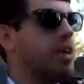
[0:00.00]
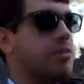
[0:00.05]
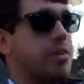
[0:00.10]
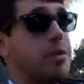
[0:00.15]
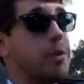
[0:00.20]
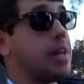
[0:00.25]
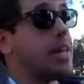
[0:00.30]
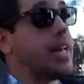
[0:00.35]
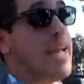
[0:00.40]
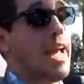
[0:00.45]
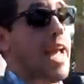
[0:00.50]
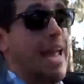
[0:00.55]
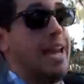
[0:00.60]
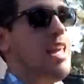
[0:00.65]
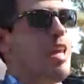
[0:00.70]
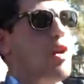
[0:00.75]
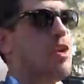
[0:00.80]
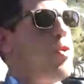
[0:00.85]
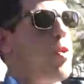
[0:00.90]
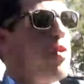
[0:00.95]
of really
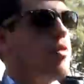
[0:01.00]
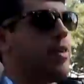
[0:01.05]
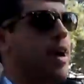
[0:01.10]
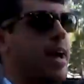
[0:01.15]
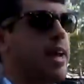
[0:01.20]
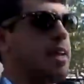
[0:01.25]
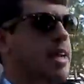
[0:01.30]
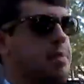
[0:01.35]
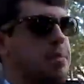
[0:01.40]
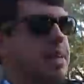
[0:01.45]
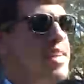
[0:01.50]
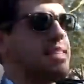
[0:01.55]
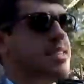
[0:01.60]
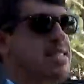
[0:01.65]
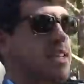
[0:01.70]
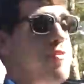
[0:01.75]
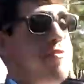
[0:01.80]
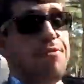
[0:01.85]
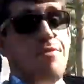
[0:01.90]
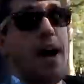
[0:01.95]
any Corvette, it could be a
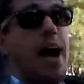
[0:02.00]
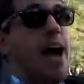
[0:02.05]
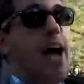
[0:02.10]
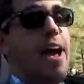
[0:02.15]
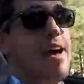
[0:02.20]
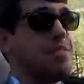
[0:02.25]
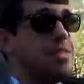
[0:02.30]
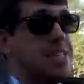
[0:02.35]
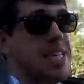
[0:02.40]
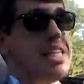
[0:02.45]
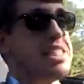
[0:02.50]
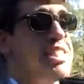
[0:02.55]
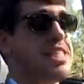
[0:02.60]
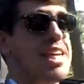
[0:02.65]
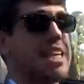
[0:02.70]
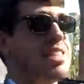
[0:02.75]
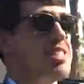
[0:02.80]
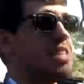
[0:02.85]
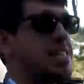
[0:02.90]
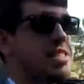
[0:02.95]
C5,
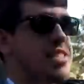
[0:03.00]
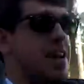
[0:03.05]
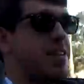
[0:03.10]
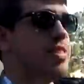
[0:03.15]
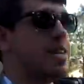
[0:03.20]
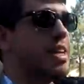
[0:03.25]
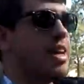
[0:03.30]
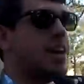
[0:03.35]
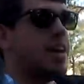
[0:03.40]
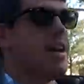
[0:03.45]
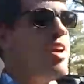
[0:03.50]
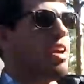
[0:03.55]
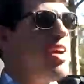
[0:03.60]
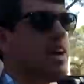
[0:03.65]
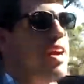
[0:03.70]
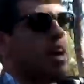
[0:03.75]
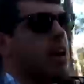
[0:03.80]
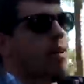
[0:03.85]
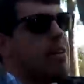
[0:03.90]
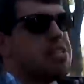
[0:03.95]
C6, C7,
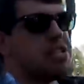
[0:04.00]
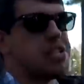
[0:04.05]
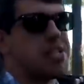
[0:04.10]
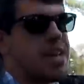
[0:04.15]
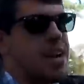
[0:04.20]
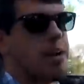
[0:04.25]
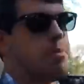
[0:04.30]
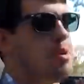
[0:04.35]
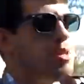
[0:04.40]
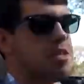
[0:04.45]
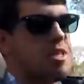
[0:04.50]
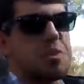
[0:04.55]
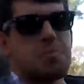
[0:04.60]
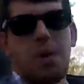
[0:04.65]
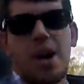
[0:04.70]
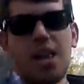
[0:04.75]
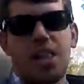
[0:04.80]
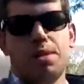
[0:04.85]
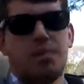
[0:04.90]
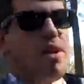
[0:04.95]
it always just kind of puts a
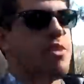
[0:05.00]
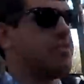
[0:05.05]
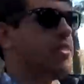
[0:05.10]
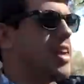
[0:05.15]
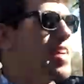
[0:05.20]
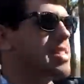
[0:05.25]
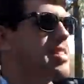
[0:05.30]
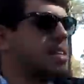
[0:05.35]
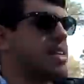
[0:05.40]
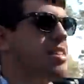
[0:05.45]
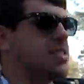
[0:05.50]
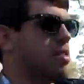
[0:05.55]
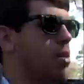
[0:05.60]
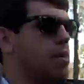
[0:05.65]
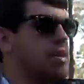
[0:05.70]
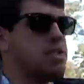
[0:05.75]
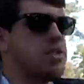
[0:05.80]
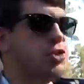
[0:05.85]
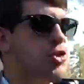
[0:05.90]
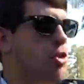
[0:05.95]
smile on my face, and it's
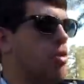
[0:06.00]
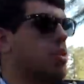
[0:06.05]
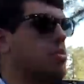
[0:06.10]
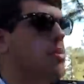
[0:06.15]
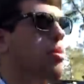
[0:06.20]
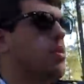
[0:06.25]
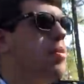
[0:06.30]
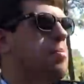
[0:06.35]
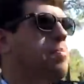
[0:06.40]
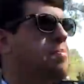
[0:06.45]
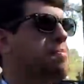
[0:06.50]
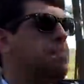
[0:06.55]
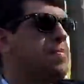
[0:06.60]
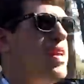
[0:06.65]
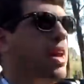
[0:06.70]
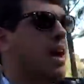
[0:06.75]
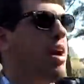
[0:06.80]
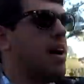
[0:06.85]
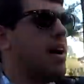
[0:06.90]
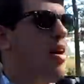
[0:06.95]
always enjoyable.
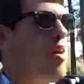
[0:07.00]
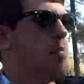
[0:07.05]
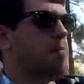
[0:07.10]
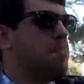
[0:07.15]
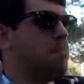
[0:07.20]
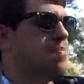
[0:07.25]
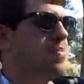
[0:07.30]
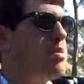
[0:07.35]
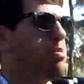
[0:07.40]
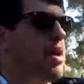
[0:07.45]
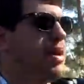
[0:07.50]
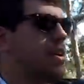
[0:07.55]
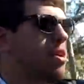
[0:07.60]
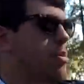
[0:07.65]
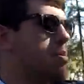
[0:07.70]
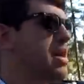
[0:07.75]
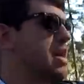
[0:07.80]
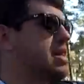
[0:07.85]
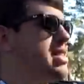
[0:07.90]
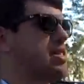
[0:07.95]
By no
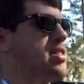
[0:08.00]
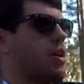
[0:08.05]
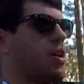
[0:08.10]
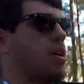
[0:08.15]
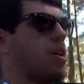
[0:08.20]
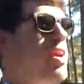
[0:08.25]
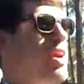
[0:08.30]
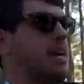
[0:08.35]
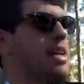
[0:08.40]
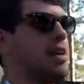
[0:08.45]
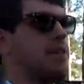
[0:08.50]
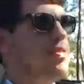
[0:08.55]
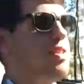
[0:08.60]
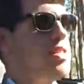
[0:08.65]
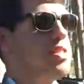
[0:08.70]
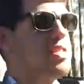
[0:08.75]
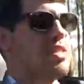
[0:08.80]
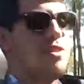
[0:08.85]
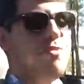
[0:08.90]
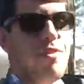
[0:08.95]
means are any of the
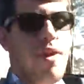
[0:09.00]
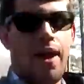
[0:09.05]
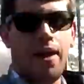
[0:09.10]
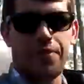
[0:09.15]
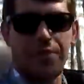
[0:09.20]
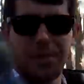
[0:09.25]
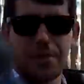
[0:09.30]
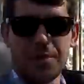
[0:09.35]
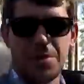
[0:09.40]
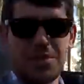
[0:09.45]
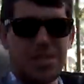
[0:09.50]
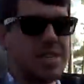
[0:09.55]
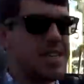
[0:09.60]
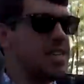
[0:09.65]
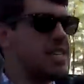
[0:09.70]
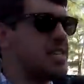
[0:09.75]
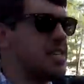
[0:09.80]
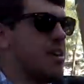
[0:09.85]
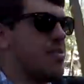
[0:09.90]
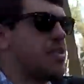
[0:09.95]
C5 through
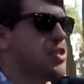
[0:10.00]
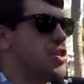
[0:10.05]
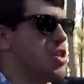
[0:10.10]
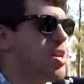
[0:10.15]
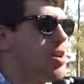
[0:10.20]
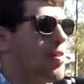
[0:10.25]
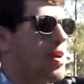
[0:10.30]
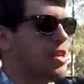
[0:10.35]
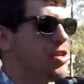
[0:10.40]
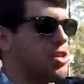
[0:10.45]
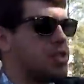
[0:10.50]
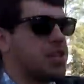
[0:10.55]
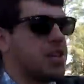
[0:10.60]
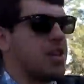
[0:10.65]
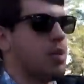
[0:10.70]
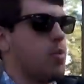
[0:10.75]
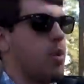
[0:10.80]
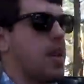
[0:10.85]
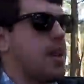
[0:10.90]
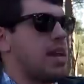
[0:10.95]
C7 generations going
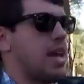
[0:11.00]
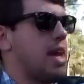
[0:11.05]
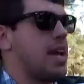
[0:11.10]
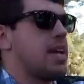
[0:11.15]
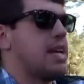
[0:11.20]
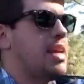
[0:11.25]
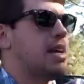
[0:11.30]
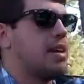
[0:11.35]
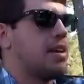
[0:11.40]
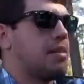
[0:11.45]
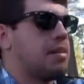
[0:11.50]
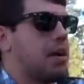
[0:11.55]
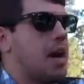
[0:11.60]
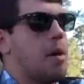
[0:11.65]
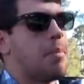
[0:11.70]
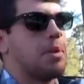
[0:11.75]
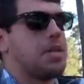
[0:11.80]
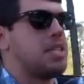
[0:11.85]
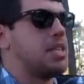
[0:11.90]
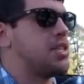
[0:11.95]
to win any
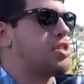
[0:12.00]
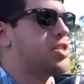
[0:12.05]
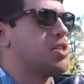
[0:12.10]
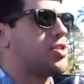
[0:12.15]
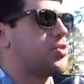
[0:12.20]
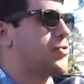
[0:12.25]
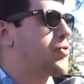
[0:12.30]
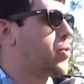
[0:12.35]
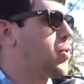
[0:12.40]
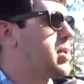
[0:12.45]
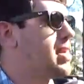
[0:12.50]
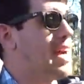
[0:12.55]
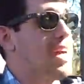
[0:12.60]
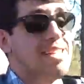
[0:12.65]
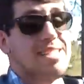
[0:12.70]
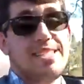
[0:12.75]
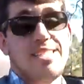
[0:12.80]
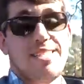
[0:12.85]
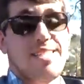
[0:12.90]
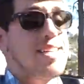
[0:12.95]
competitions for
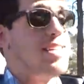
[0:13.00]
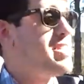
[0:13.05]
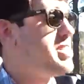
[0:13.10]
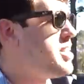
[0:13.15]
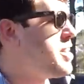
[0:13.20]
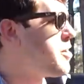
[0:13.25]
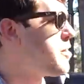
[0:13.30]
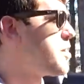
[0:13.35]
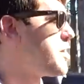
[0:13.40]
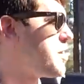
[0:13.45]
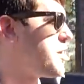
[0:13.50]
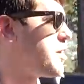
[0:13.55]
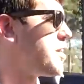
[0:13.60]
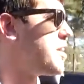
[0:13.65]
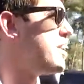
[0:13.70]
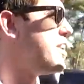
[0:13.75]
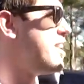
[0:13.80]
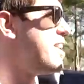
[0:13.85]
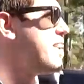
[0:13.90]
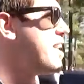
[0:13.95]
nicest interior.
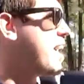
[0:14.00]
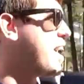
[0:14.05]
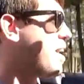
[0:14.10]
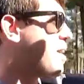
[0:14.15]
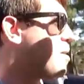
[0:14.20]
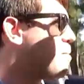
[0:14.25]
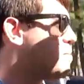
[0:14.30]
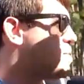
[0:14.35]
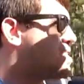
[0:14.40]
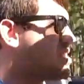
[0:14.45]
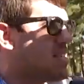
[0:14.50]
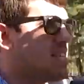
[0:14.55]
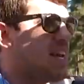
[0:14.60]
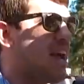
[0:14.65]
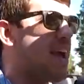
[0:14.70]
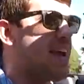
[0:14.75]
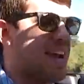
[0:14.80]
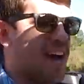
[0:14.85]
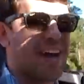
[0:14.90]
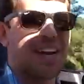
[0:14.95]
The
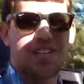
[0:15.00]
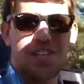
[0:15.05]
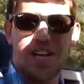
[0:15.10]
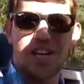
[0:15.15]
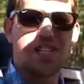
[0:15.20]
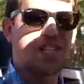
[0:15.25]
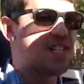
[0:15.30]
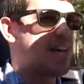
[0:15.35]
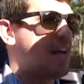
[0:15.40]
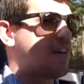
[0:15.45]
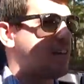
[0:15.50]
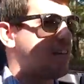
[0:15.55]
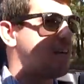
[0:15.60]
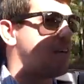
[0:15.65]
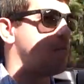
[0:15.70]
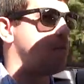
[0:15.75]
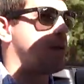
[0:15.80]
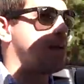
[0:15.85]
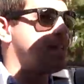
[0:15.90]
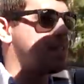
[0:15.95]
C8 kind of changed that a
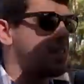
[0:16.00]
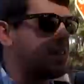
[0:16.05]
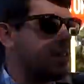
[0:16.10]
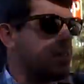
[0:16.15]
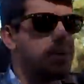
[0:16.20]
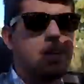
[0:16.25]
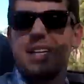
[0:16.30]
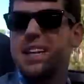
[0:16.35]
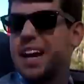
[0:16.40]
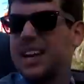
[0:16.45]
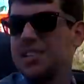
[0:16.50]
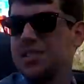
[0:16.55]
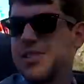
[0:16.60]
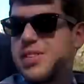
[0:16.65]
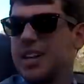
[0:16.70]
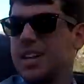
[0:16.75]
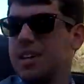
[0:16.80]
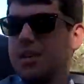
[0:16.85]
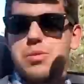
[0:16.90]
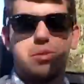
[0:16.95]
little bit. It's a little bit nicer
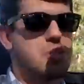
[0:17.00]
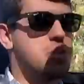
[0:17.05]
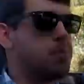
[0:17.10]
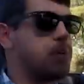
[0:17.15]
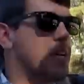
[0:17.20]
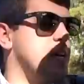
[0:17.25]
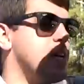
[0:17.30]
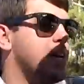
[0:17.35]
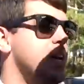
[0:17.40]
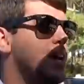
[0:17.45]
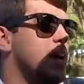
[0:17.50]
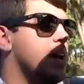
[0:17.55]
than it used to be.